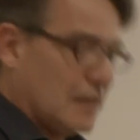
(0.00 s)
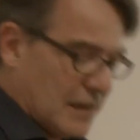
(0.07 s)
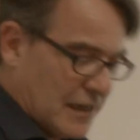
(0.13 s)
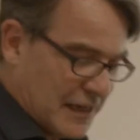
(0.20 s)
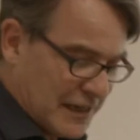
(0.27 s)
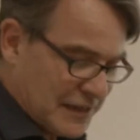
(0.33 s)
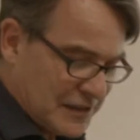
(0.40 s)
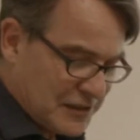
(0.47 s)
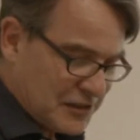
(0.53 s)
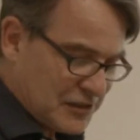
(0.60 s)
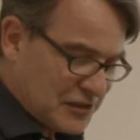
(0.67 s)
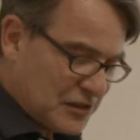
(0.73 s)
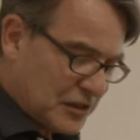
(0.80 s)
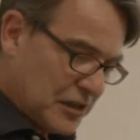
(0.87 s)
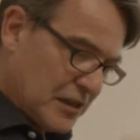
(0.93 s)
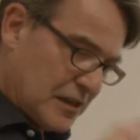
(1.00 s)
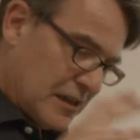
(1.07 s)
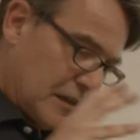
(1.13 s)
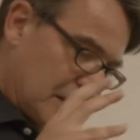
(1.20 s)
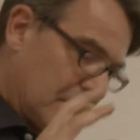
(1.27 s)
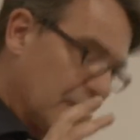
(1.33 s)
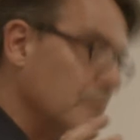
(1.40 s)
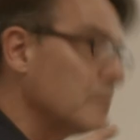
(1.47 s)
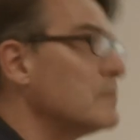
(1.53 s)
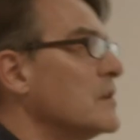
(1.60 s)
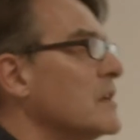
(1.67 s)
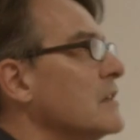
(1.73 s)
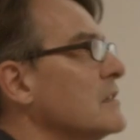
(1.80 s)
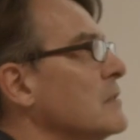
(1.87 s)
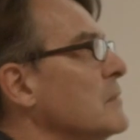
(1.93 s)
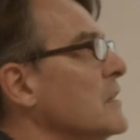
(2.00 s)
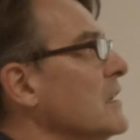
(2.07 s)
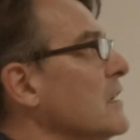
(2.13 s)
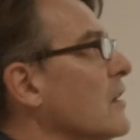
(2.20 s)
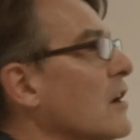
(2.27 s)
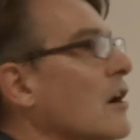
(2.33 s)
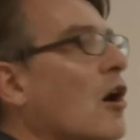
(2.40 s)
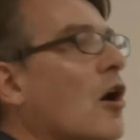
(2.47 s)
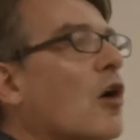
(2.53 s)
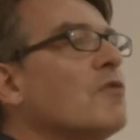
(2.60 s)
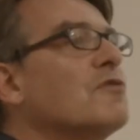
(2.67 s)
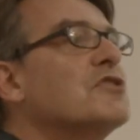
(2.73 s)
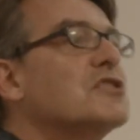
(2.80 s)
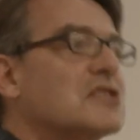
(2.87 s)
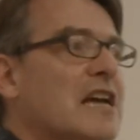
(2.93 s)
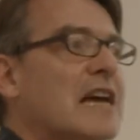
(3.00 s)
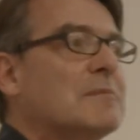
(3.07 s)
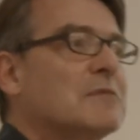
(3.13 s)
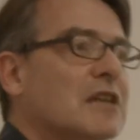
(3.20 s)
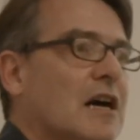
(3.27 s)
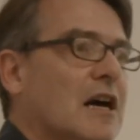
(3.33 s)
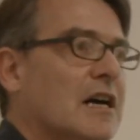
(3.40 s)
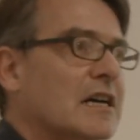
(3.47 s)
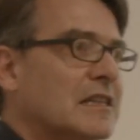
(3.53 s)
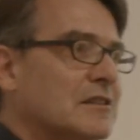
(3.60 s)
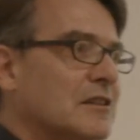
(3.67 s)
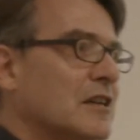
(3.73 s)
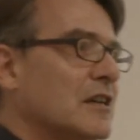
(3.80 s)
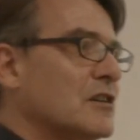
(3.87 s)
This is to be of the same kind.